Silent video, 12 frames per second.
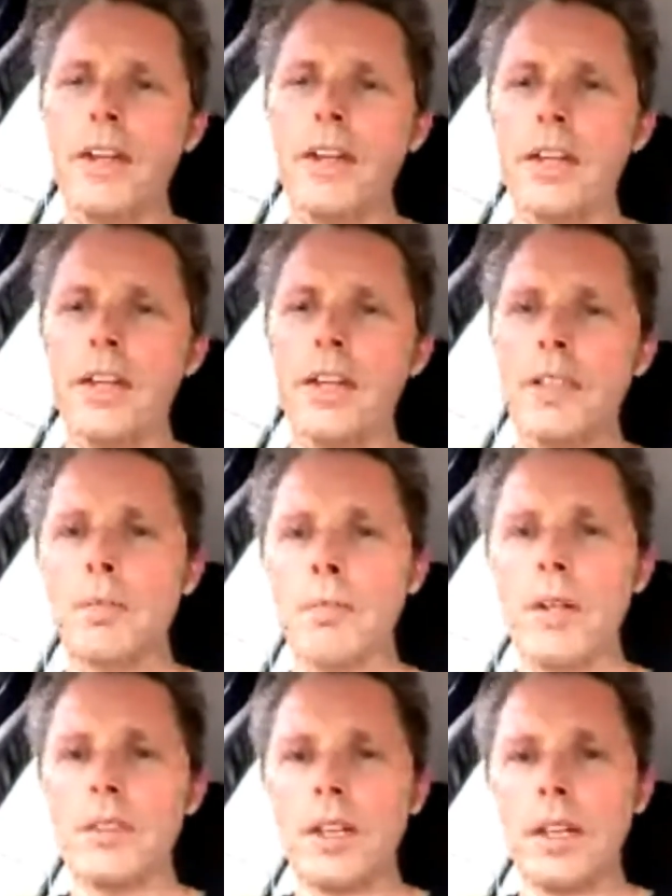
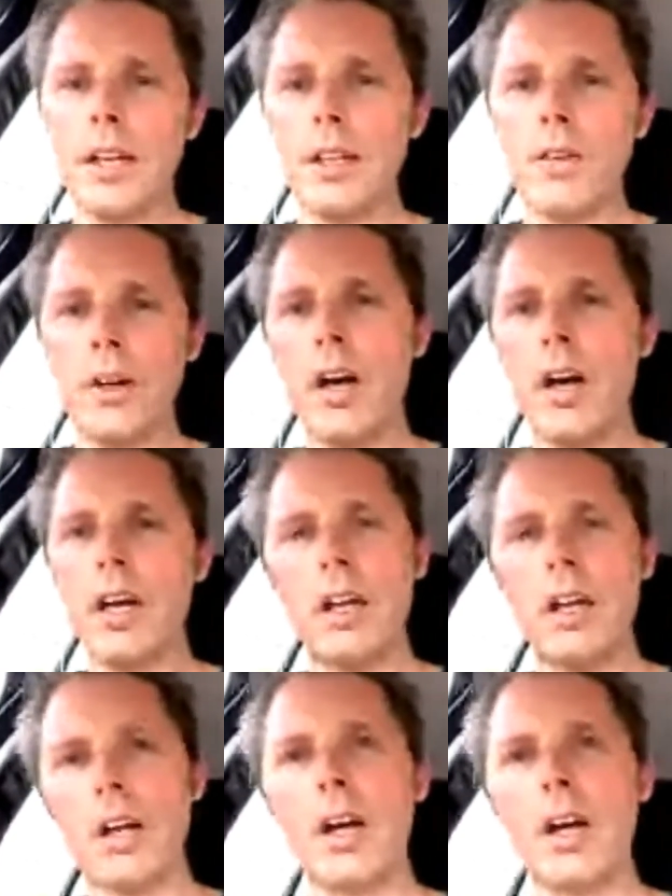similar mindset
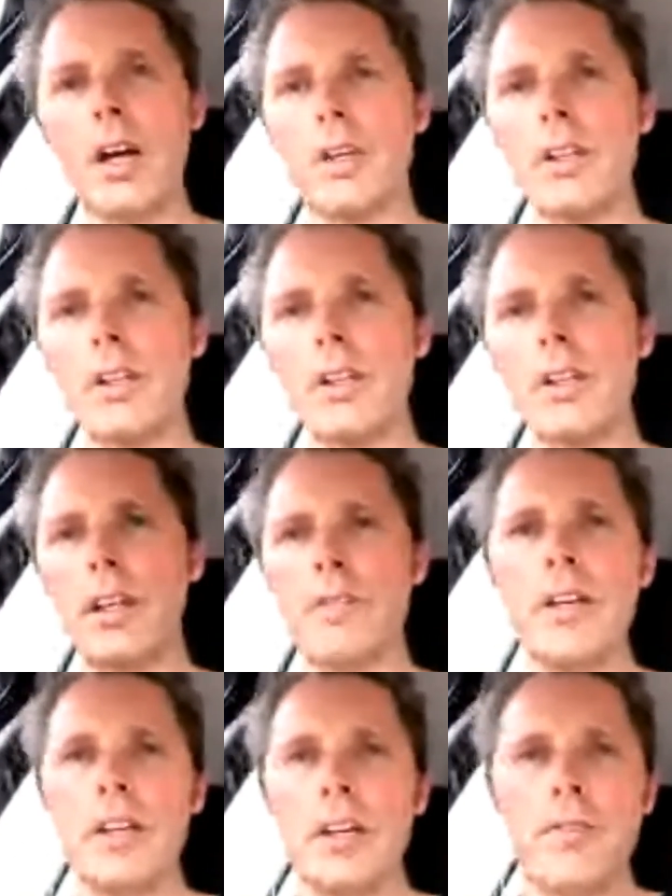of
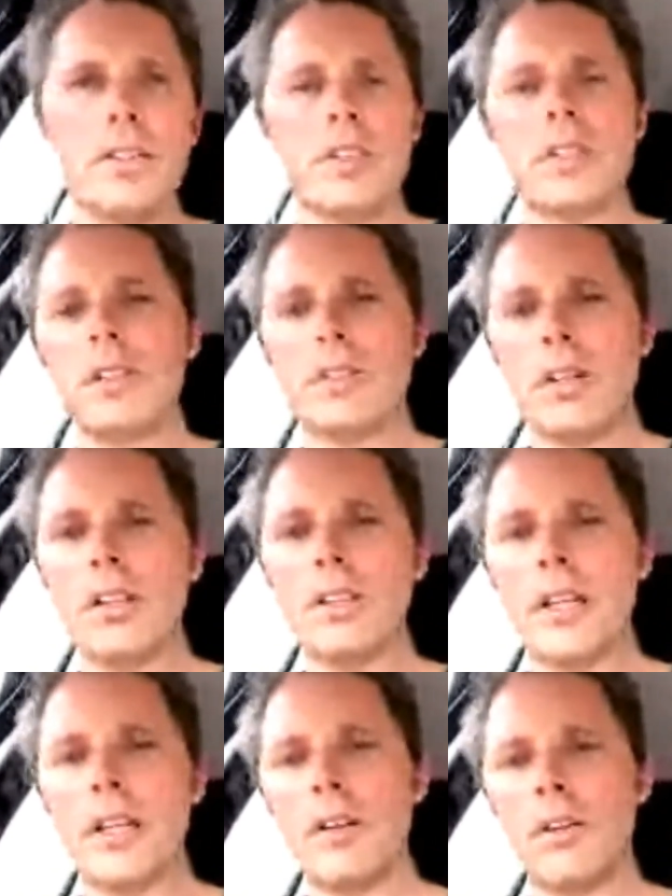okay, I, and I know that
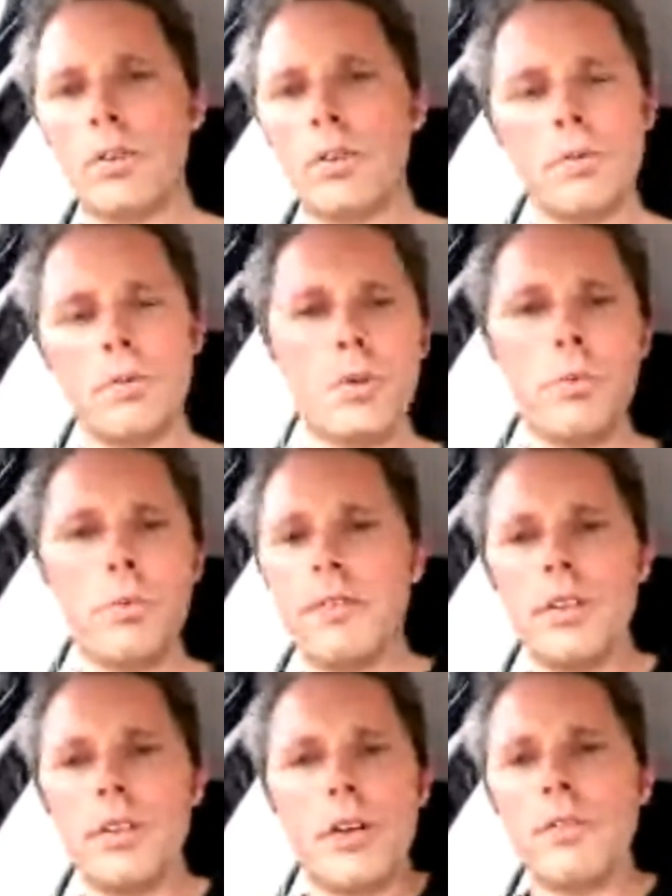if he if he
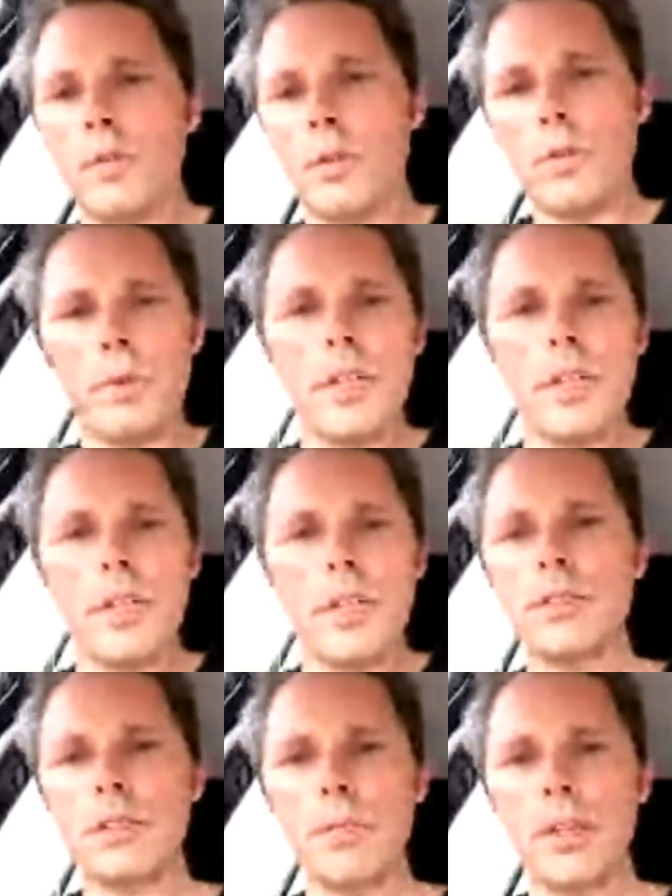suggests an idea or, or
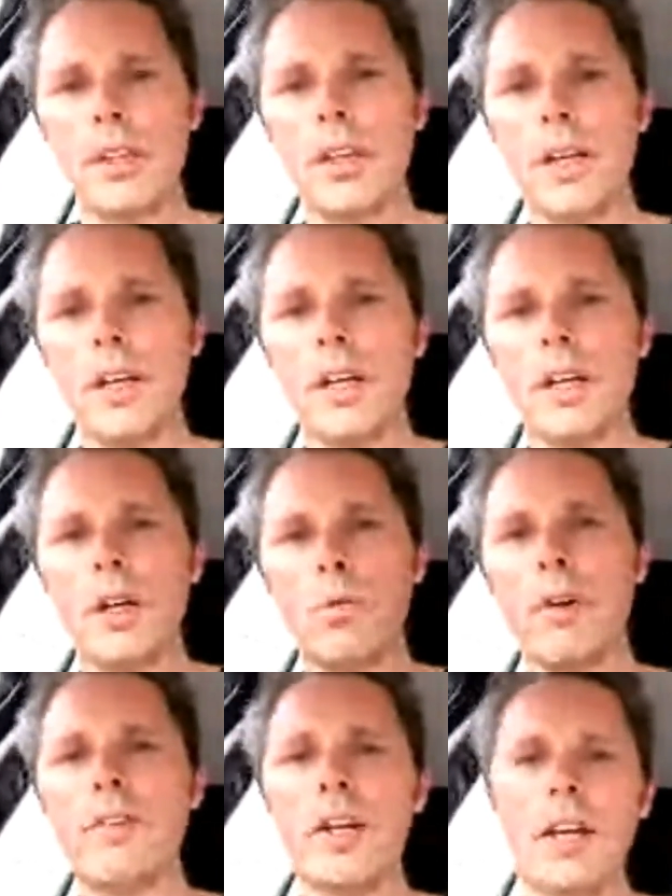whatever it is, or we, we
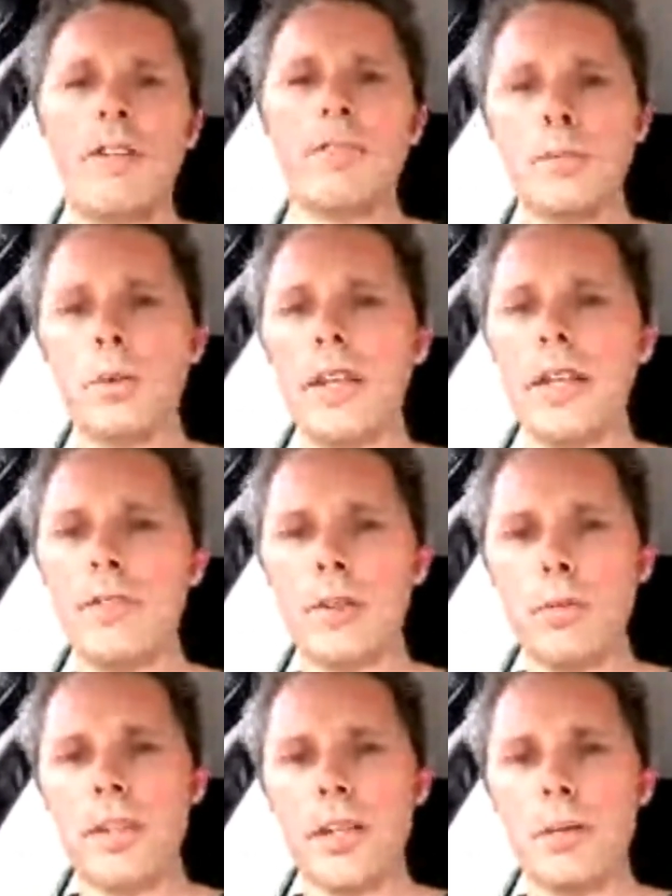agree on something,
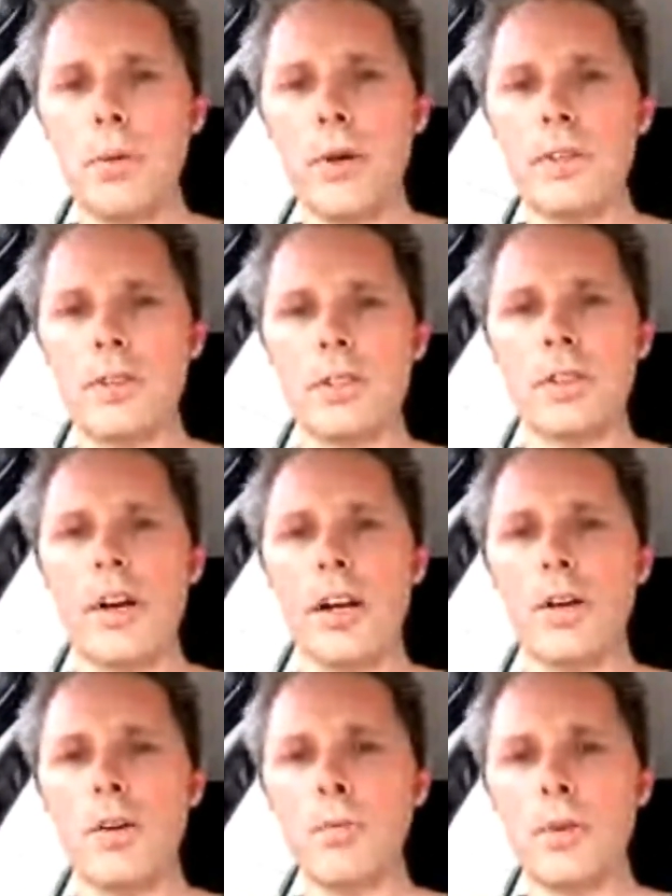we're very comfortable
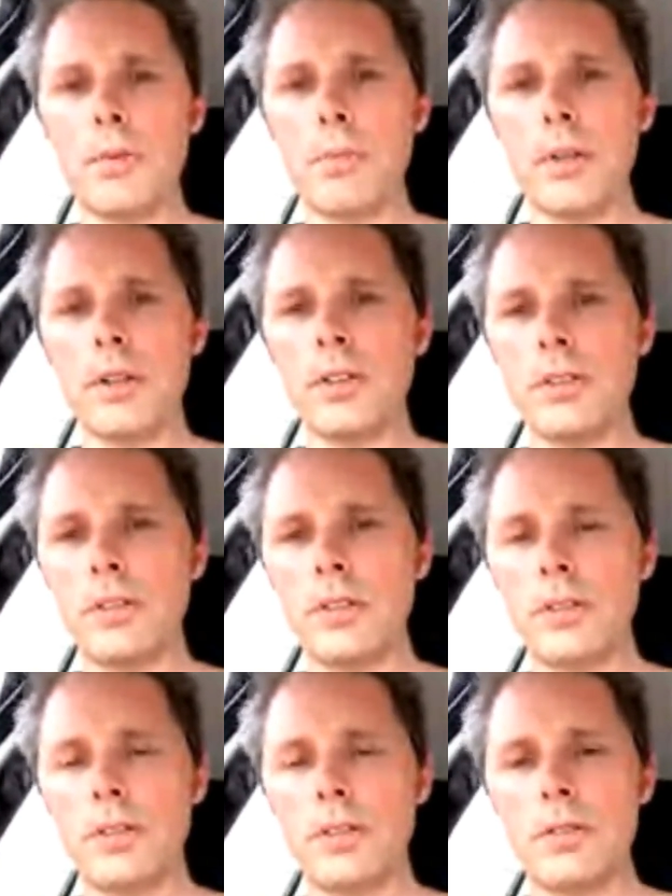leaving it with the other person to
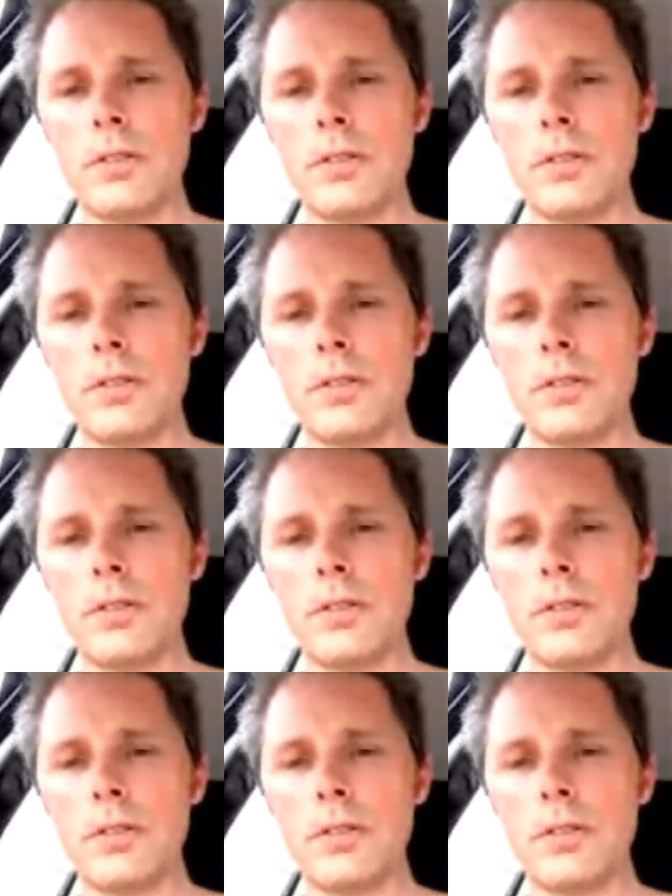crack on with